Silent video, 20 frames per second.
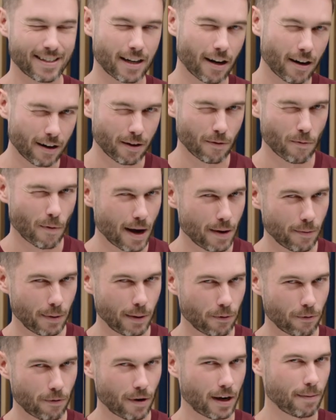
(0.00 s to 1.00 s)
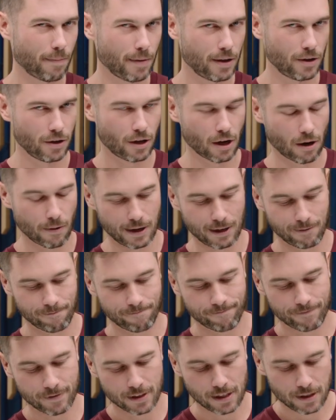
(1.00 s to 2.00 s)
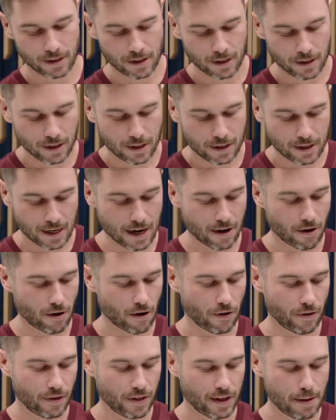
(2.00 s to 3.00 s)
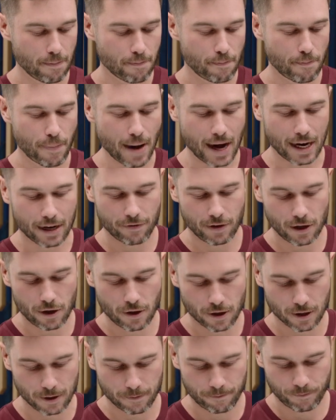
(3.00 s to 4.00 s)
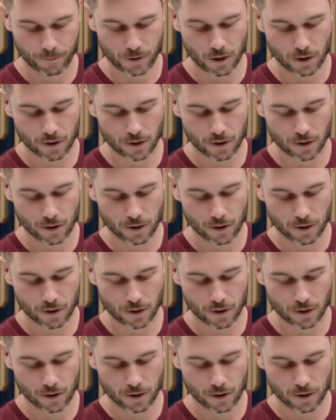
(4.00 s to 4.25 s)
kind of the way we would recommend you going. Now, on the back of the unit, you